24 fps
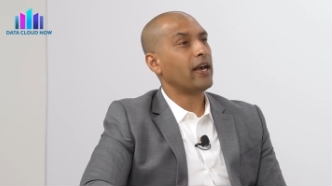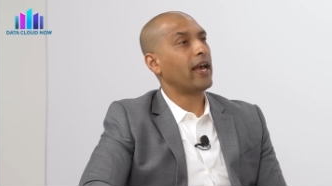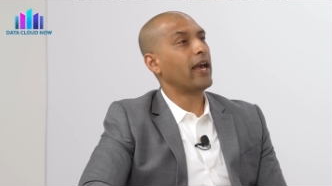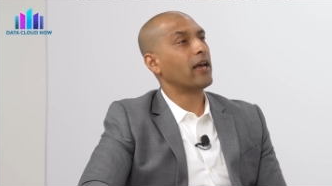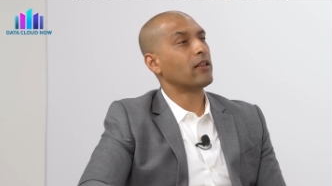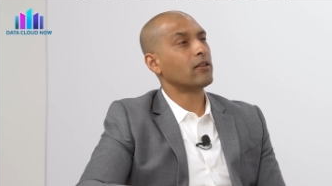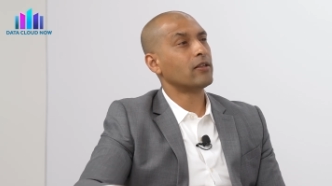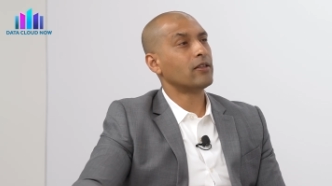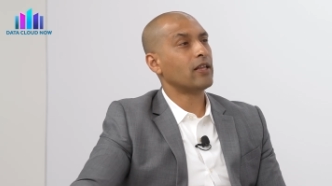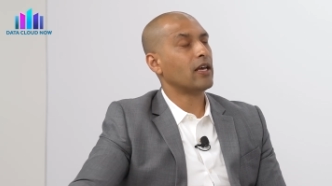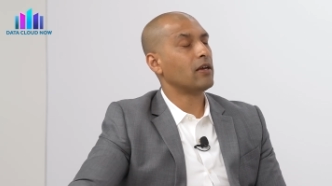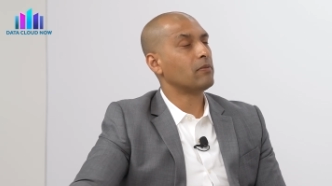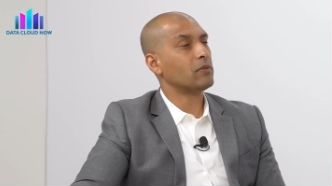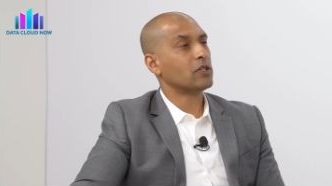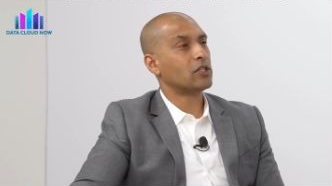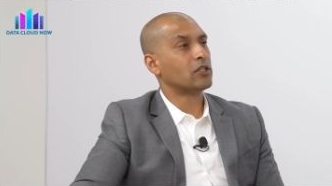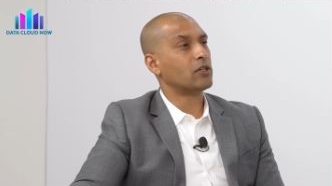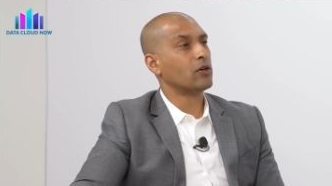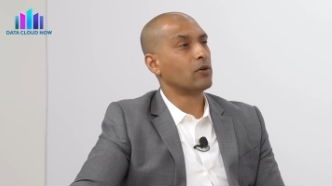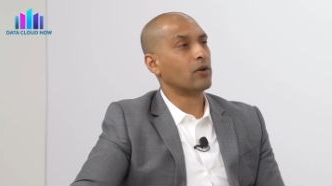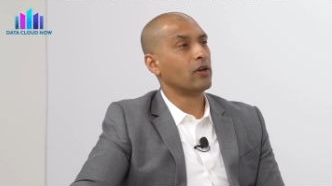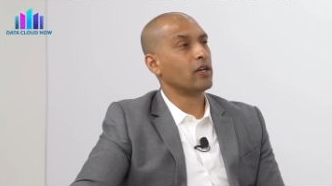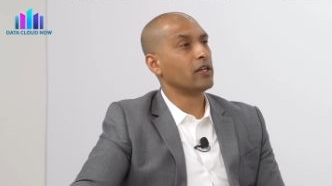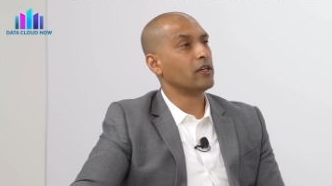LLM is
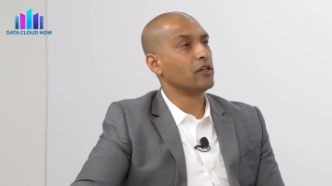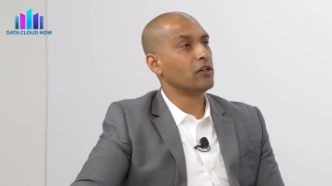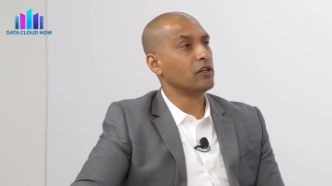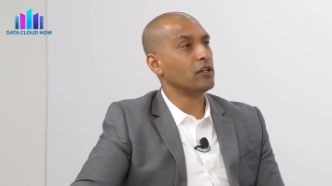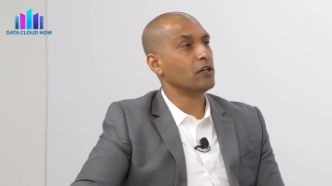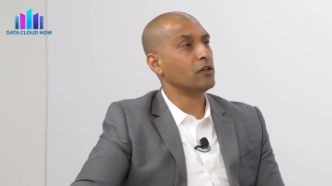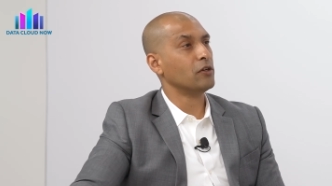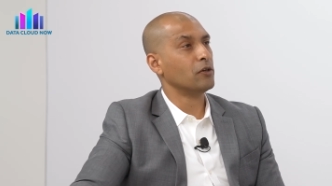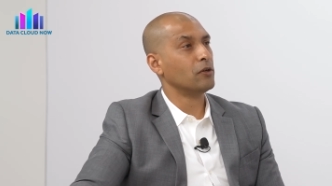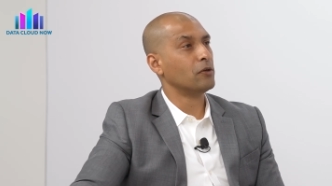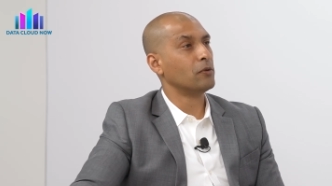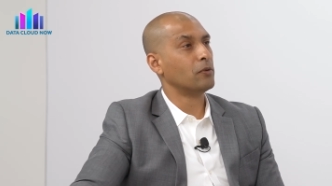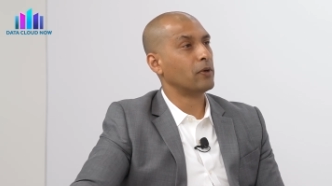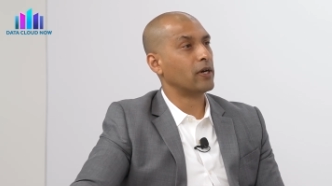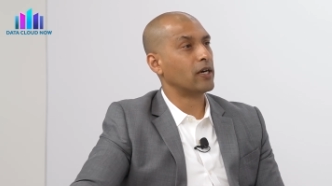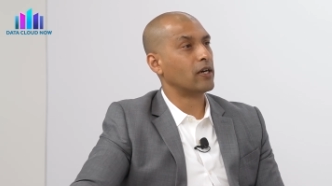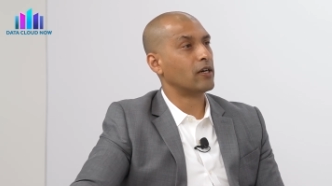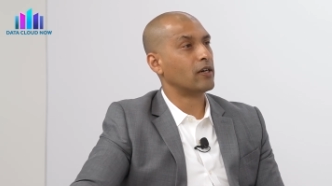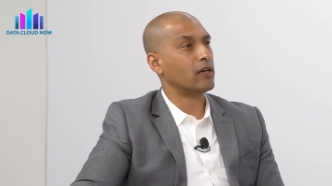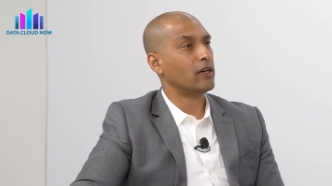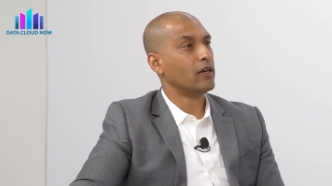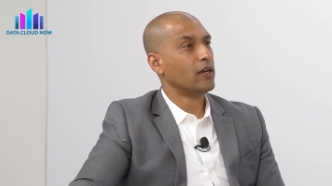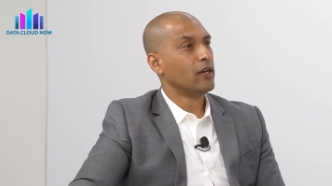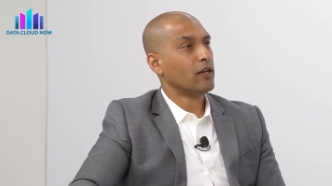totally new
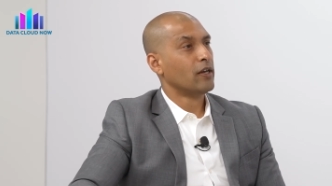where